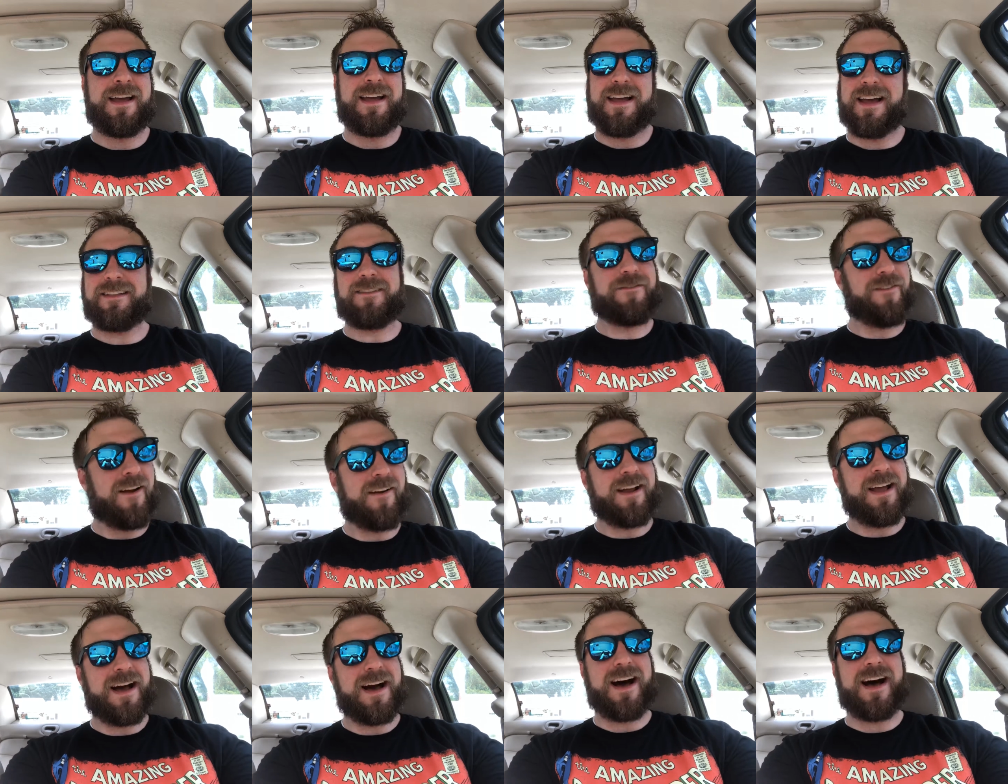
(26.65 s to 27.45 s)
it's
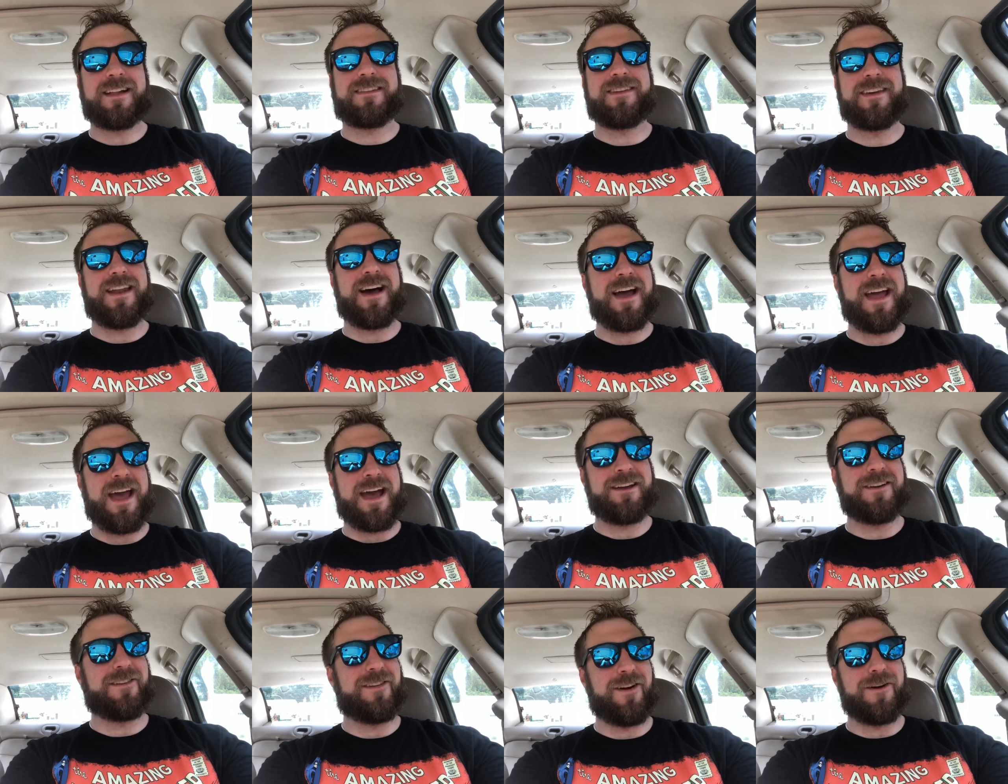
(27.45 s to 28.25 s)
very hot and I
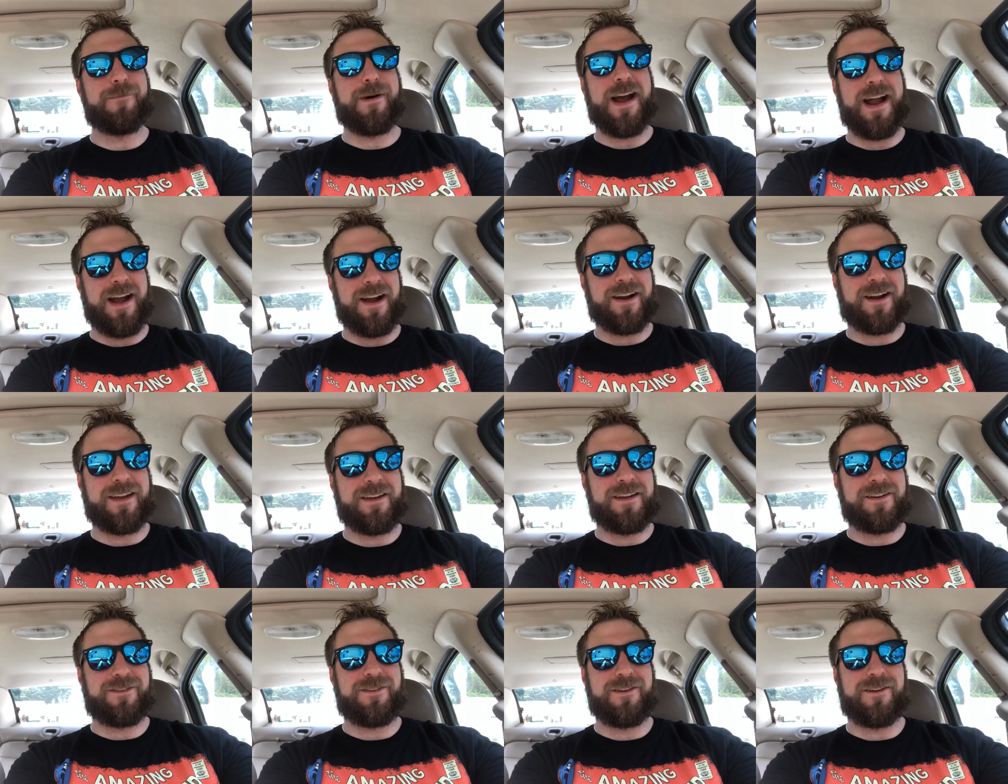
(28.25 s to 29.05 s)
had to turn my air
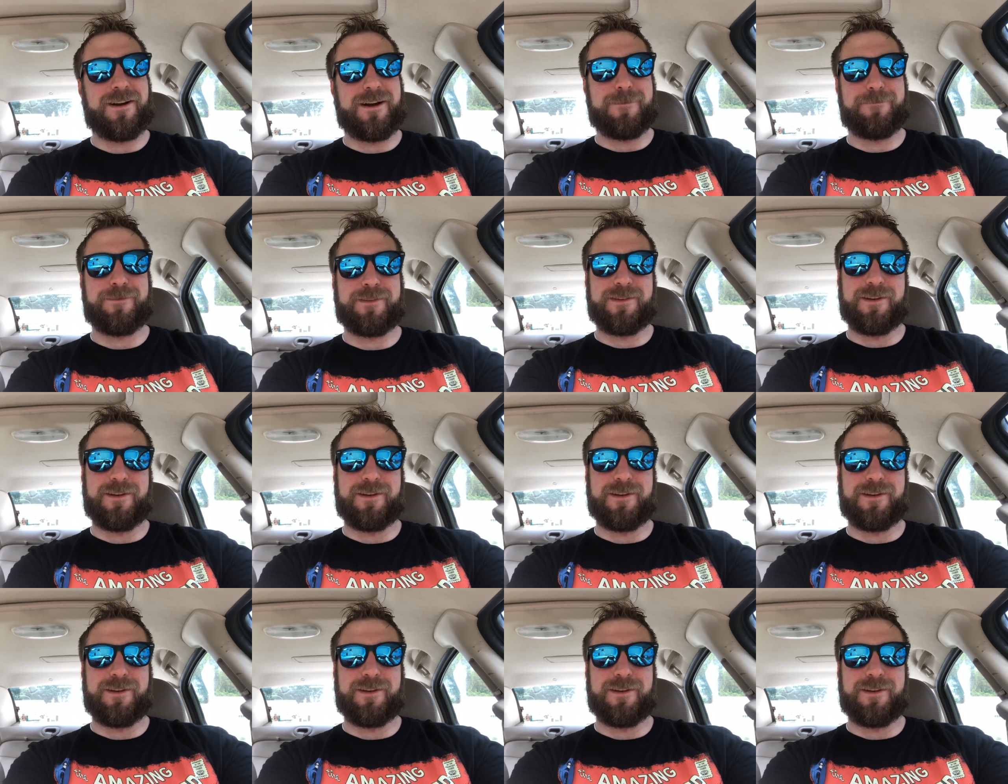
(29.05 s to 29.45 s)
conditioner up.